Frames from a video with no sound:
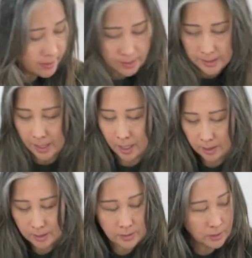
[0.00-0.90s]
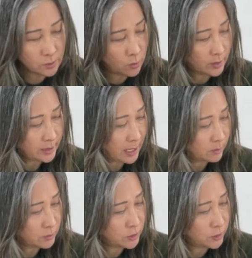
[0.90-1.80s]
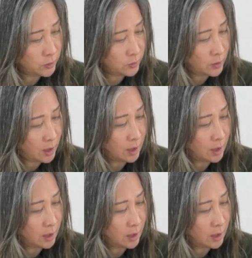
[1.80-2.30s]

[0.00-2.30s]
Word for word: Yeah, this is going out to